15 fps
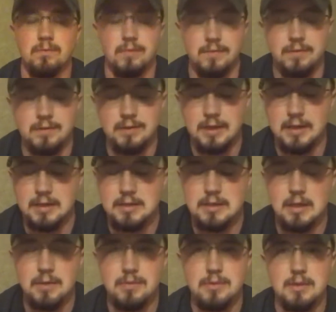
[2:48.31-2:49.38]
If it takes a
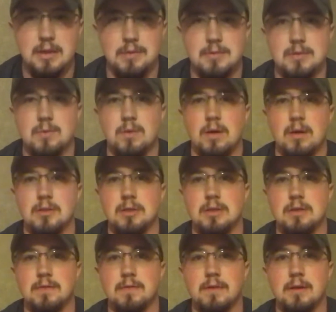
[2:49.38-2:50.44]
couple times to watch
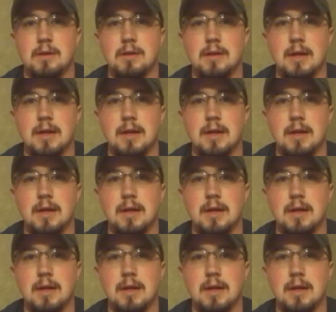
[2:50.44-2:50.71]
it to figure